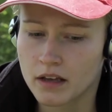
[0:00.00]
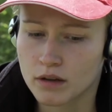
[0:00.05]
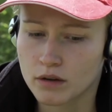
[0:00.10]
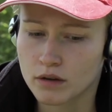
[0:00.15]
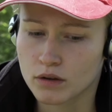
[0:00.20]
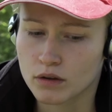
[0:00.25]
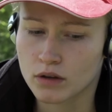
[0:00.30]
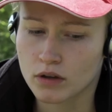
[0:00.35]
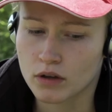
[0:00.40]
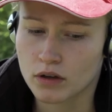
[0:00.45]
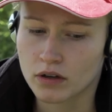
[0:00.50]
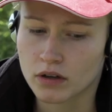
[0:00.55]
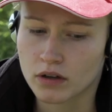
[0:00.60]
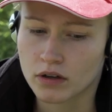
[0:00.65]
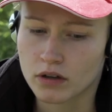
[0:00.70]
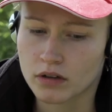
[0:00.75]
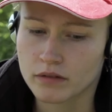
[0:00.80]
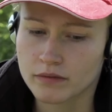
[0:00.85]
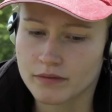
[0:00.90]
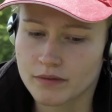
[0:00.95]

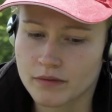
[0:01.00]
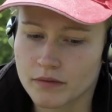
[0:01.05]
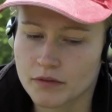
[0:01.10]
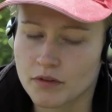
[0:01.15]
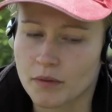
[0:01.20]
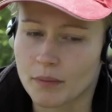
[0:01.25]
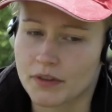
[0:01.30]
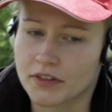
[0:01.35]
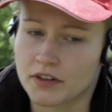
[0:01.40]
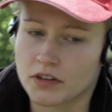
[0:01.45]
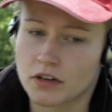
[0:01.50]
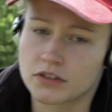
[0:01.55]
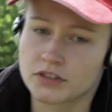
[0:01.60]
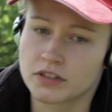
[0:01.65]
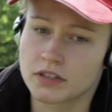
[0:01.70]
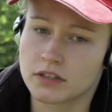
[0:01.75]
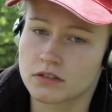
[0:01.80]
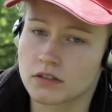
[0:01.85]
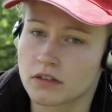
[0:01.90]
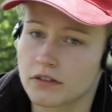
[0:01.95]
the
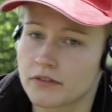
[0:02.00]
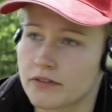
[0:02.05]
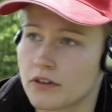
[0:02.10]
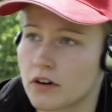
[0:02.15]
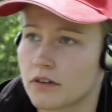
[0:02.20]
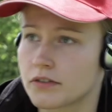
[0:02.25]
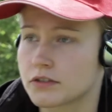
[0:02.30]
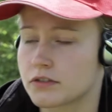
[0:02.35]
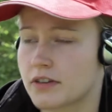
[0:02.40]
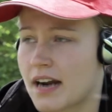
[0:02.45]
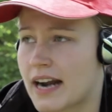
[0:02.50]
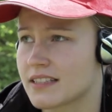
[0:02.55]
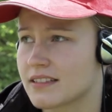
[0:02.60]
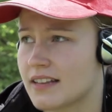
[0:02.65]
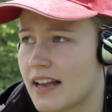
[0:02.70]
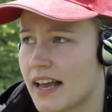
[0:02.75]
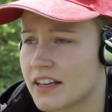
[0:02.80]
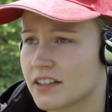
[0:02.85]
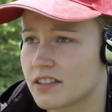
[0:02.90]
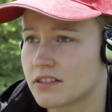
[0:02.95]
methodologies of
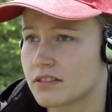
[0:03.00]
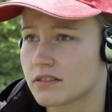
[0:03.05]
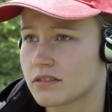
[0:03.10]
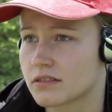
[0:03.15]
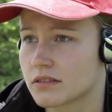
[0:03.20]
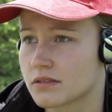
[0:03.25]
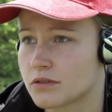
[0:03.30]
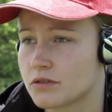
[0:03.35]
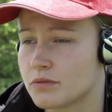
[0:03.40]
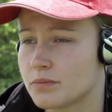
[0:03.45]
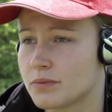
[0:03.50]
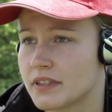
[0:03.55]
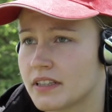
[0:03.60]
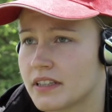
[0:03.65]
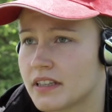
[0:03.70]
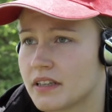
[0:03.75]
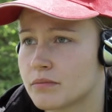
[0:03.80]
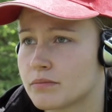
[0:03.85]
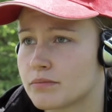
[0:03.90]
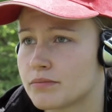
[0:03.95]
translation could
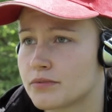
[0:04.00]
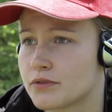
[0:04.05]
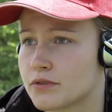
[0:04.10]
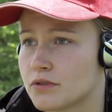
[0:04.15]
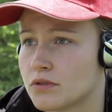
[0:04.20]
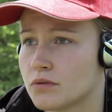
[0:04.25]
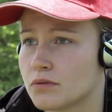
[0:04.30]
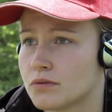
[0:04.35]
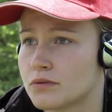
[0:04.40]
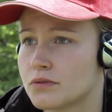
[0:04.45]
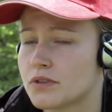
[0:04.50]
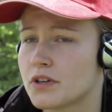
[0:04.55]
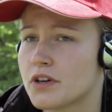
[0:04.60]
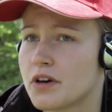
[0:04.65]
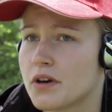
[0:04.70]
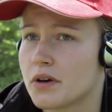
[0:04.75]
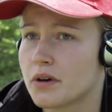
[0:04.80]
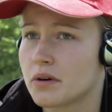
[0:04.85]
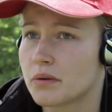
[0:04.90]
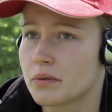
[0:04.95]
be improved
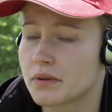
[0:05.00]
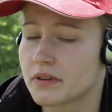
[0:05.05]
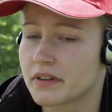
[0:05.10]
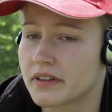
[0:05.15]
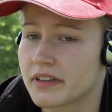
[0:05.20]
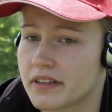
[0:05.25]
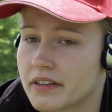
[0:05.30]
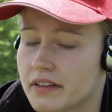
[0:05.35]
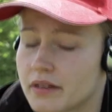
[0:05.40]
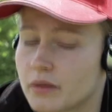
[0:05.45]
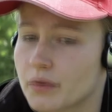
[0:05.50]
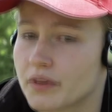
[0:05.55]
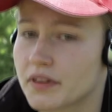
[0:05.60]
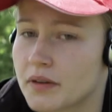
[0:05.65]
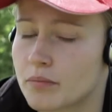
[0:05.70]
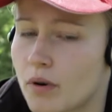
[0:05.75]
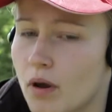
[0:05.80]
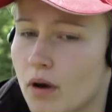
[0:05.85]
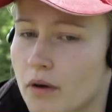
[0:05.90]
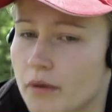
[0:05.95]
within
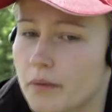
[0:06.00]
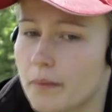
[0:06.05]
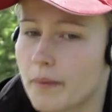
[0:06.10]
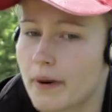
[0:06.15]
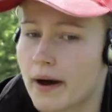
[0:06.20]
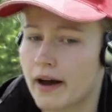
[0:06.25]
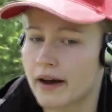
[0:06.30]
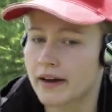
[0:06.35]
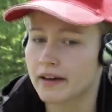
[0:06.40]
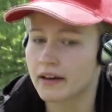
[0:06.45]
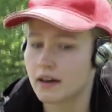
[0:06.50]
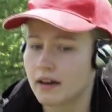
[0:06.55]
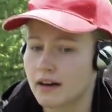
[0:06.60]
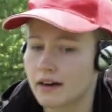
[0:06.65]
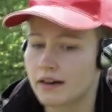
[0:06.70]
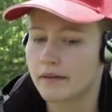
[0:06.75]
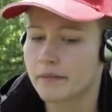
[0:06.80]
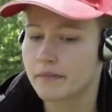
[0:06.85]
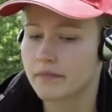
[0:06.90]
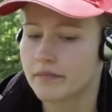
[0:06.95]
Blockupy?
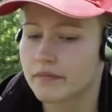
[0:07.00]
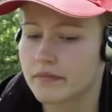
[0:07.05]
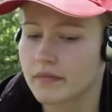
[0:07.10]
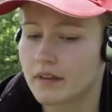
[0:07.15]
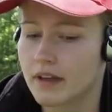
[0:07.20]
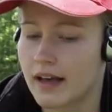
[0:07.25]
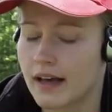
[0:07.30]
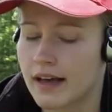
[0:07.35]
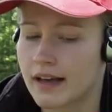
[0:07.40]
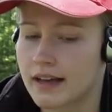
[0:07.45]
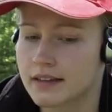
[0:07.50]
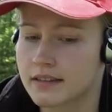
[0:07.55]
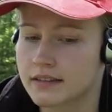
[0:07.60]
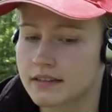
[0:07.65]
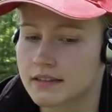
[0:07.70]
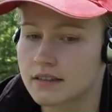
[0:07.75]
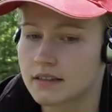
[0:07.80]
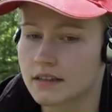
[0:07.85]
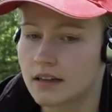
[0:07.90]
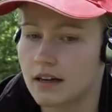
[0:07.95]

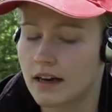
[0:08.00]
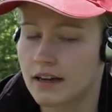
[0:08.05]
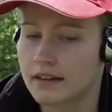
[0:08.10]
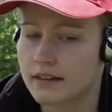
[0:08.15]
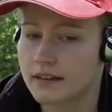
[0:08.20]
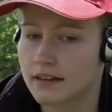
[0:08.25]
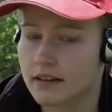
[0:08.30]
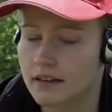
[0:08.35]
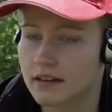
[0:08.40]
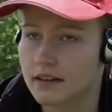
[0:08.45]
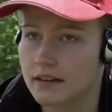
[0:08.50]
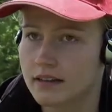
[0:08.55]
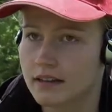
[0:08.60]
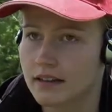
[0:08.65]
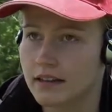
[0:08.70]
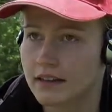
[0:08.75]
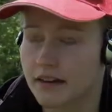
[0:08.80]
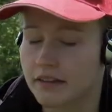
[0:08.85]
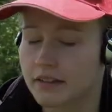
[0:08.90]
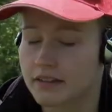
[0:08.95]
And I
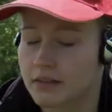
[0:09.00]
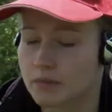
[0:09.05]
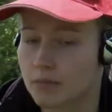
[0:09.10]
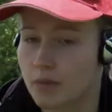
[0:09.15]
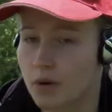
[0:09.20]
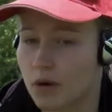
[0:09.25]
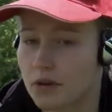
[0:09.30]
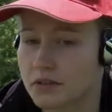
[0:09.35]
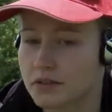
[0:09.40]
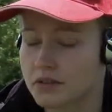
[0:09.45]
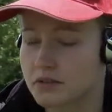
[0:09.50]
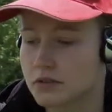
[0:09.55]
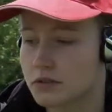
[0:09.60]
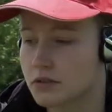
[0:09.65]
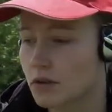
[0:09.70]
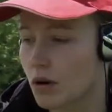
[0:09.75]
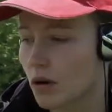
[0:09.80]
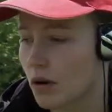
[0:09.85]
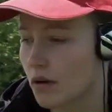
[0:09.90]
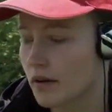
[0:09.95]
think here it's important to
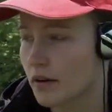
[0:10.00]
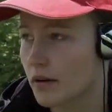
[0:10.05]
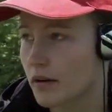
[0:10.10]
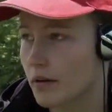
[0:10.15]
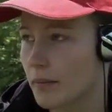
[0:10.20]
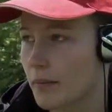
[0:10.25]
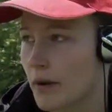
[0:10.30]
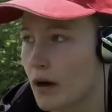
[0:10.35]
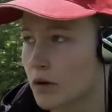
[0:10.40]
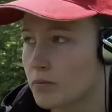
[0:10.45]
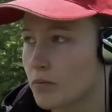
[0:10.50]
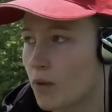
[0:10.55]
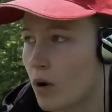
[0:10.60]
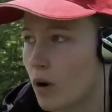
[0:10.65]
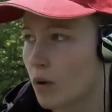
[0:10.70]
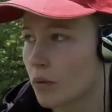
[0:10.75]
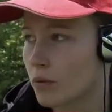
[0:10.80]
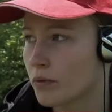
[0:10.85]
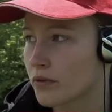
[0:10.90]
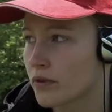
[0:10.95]
talk about
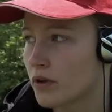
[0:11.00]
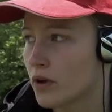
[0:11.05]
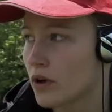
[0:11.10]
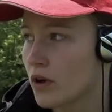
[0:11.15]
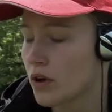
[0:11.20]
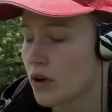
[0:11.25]
both